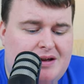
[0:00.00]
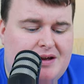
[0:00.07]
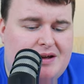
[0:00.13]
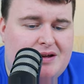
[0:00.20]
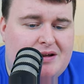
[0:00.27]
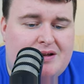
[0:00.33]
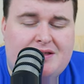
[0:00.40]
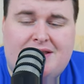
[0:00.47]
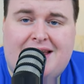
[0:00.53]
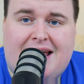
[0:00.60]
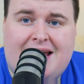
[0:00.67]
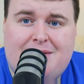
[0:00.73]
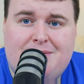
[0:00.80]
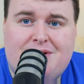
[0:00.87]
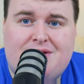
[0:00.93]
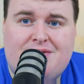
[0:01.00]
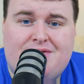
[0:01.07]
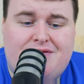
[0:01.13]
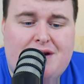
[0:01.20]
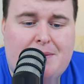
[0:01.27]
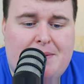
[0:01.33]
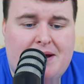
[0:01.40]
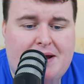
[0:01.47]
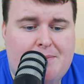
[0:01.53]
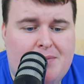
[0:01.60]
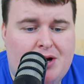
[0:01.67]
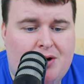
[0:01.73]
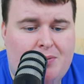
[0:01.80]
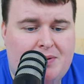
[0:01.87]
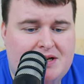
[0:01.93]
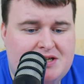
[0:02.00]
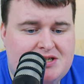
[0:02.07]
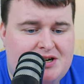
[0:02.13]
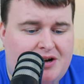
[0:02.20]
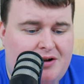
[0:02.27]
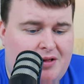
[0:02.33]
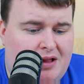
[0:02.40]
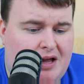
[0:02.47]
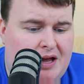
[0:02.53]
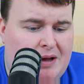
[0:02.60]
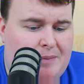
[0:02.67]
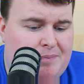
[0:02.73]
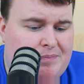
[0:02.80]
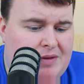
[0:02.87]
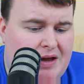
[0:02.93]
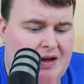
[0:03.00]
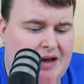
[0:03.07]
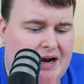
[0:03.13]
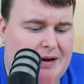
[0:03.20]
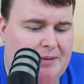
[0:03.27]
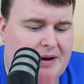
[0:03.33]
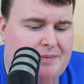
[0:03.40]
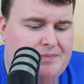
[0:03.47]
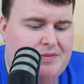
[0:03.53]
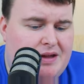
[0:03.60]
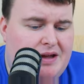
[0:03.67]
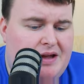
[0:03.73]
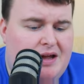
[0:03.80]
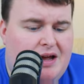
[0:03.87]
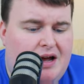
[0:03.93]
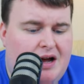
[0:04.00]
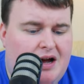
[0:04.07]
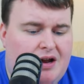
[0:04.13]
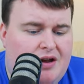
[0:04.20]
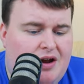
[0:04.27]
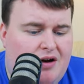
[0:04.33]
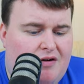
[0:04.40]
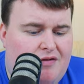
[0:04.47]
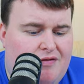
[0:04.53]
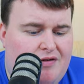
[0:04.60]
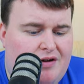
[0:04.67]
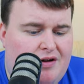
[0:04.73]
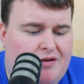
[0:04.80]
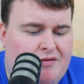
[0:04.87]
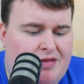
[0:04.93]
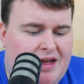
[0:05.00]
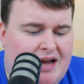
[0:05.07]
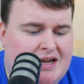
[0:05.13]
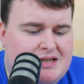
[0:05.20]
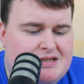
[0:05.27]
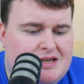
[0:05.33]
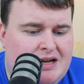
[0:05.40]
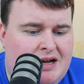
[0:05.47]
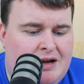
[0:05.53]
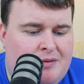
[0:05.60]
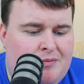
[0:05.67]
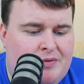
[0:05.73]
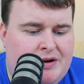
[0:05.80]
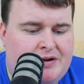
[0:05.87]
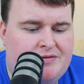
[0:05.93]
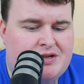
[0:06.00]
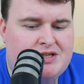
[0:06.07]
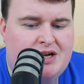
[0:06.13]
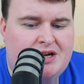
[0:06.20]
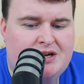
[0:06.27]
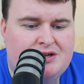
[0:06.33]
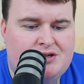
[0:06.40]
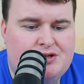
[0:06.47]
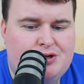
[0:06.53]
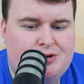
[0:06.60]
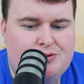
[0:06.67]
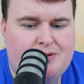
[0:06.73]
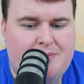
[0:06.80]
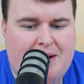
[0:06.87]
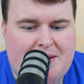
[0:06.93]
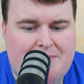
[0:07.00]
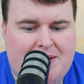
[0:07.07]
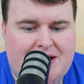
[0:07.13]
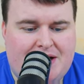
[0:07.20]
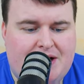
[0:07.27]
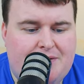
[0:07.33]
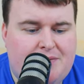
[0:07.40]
the game, you can flip it in Monopoly style. Anyway, enough of that. We can return to the main menu.